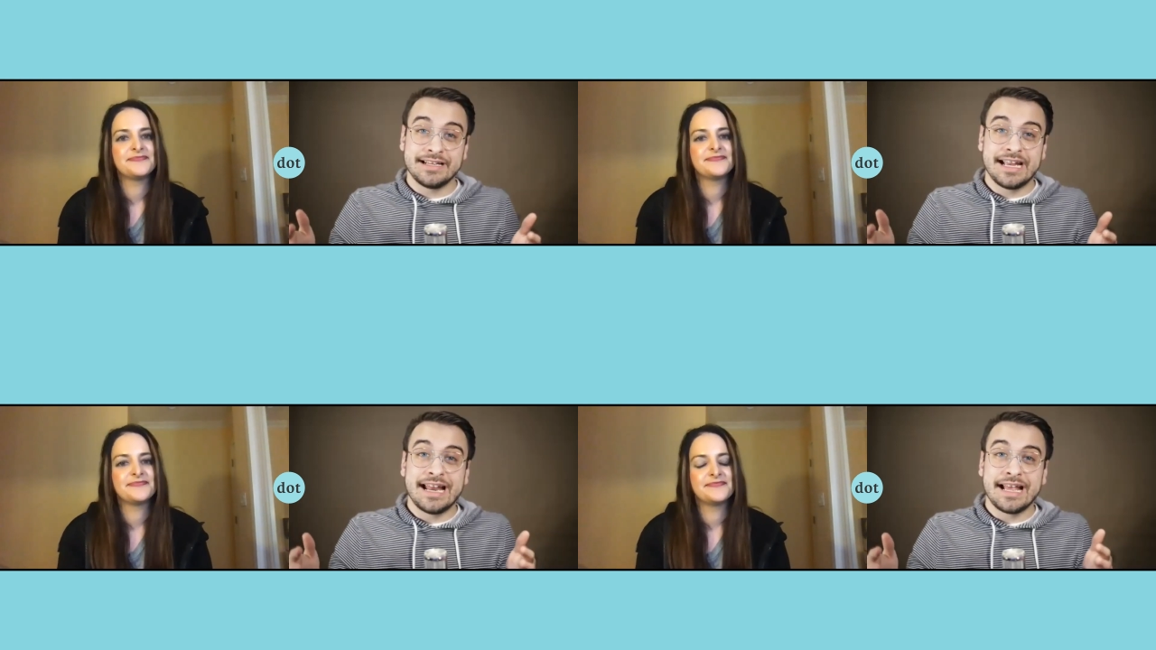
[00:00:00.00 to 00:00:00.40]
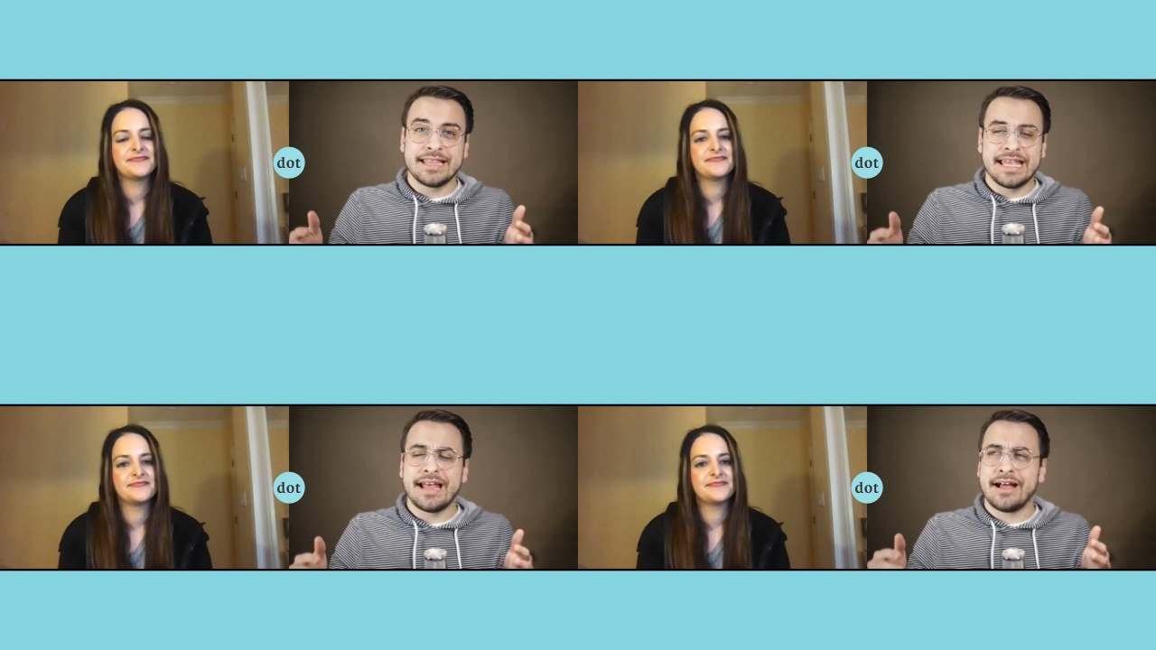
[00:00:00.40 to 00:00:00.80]
Speaker 1: And I
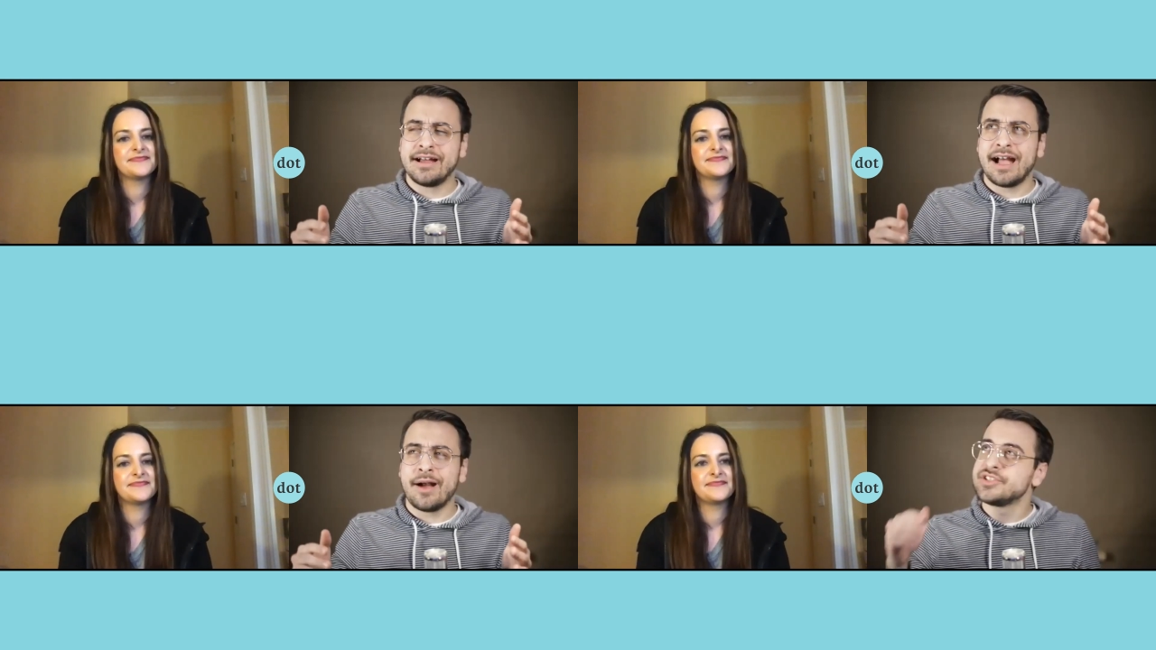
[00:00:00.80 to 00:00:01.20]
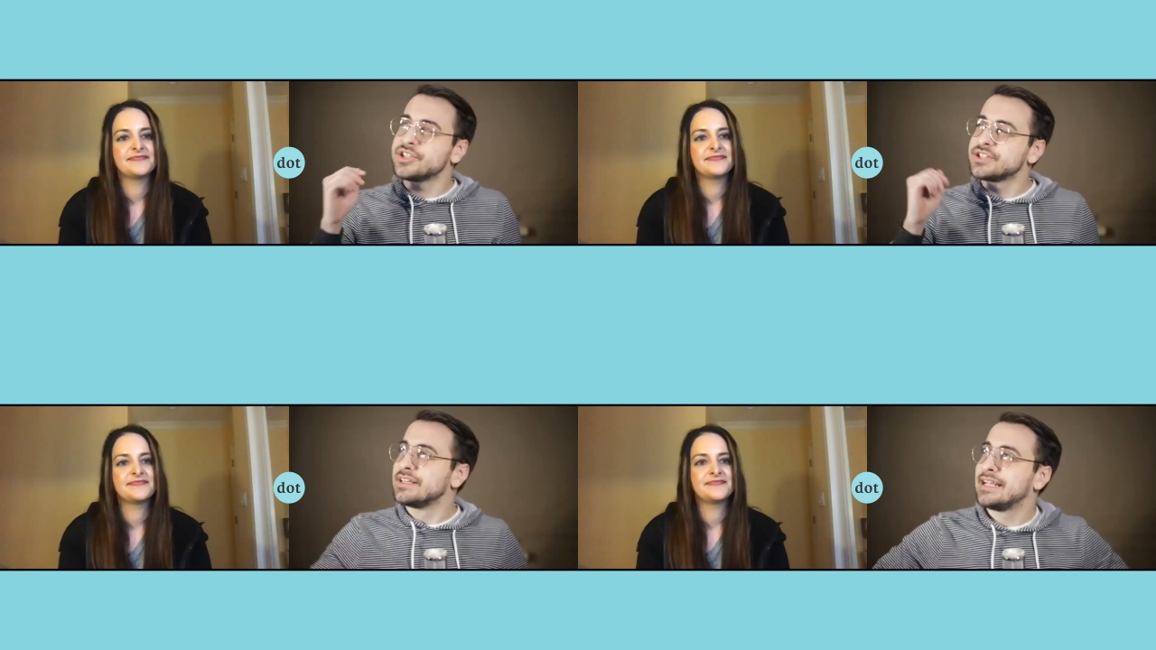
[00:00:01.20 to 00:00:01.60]
and uh, I was
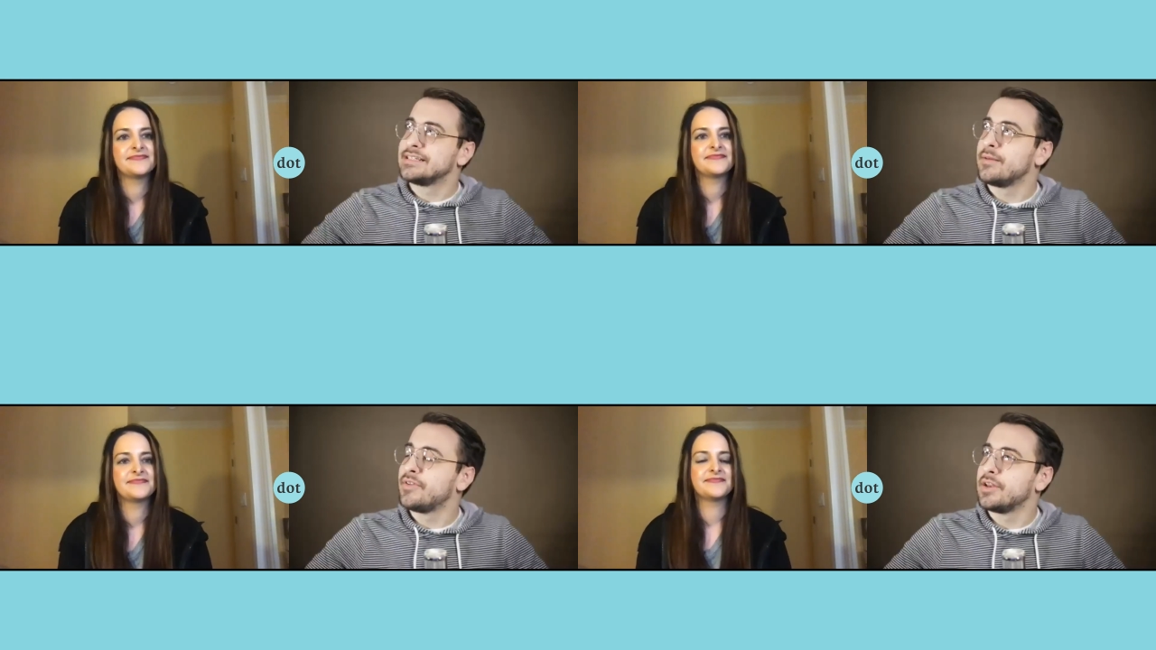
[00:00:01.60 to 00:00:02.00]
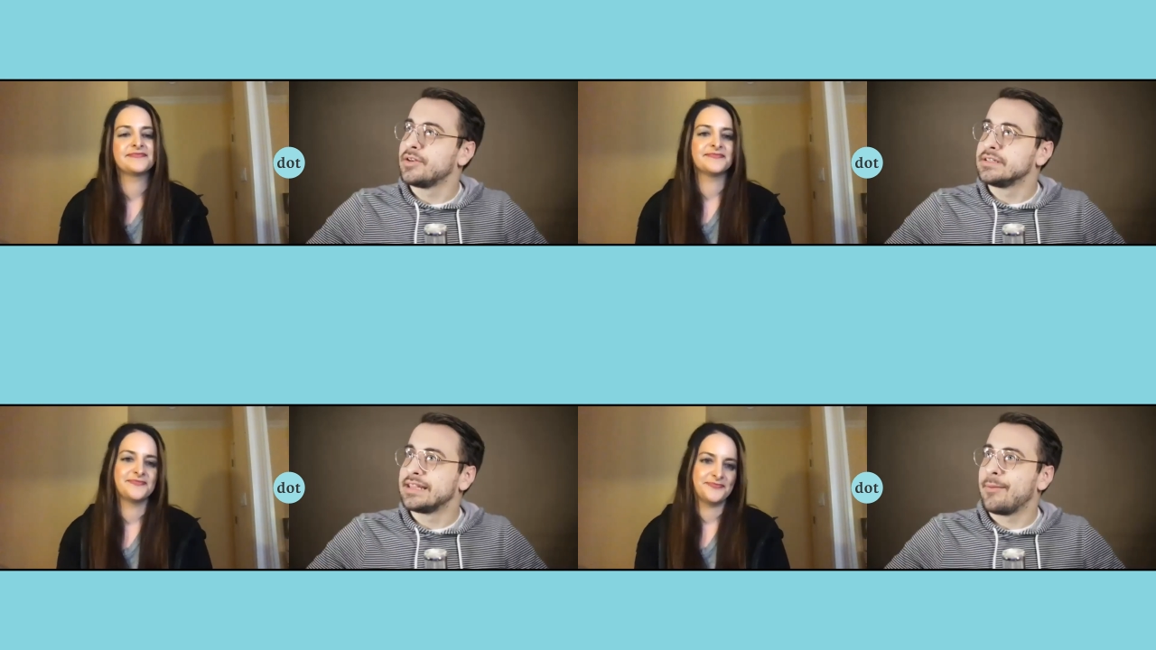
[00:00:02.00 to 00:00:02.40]
just gonna say something to,
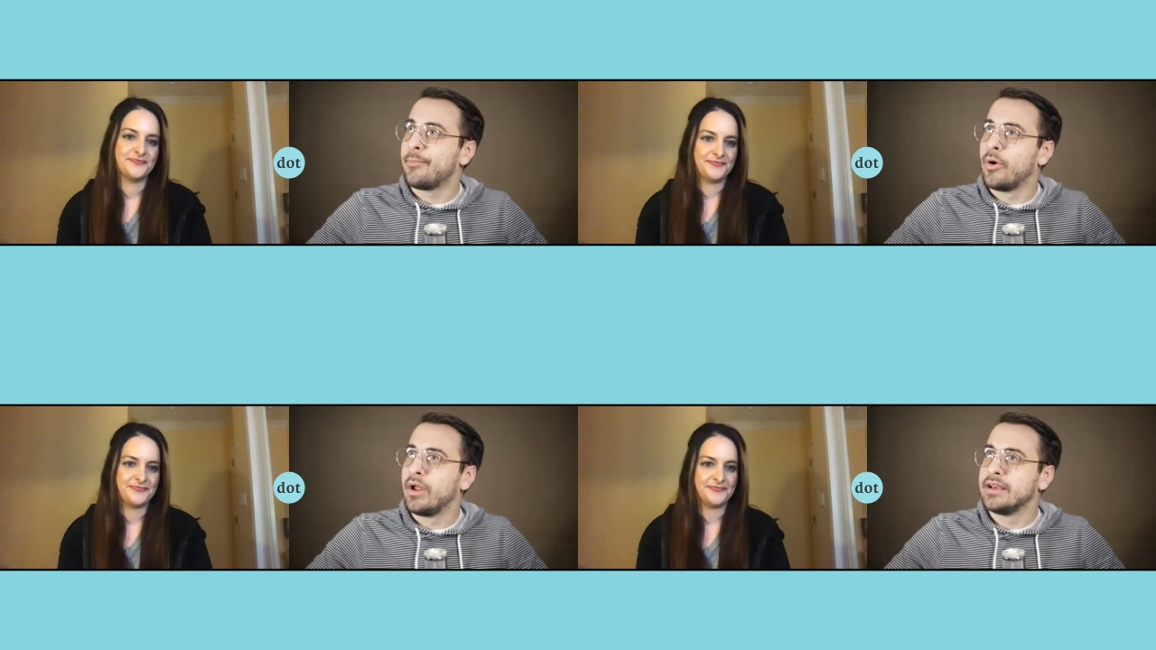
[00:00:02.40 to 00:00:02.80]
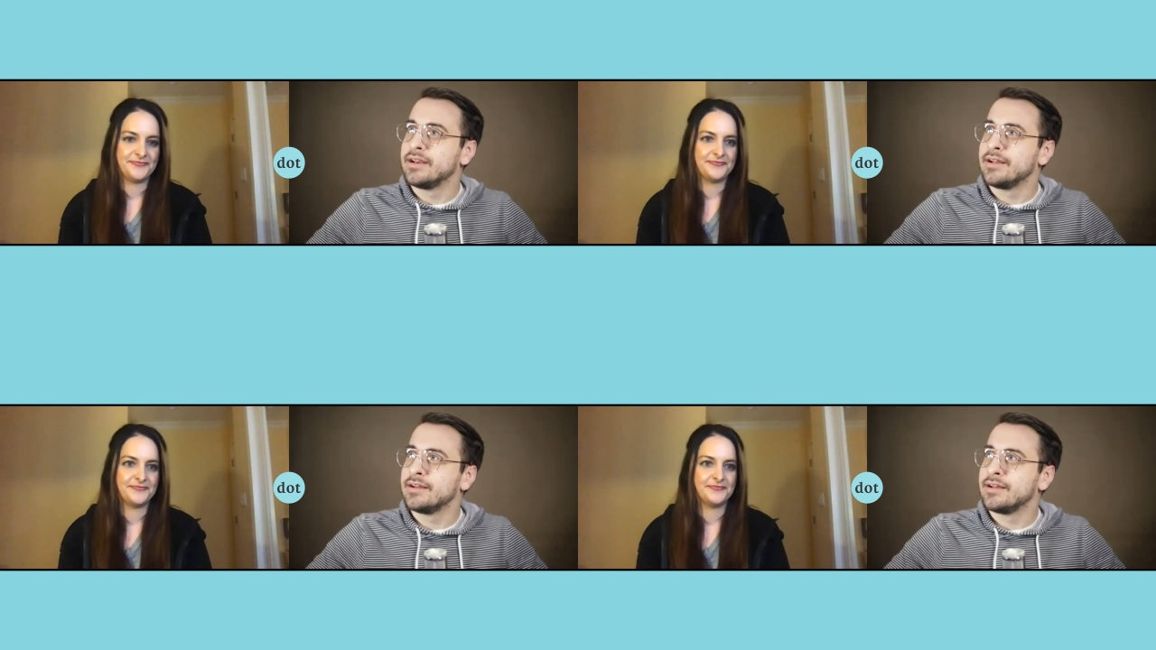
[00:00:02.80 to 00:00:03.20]
to that point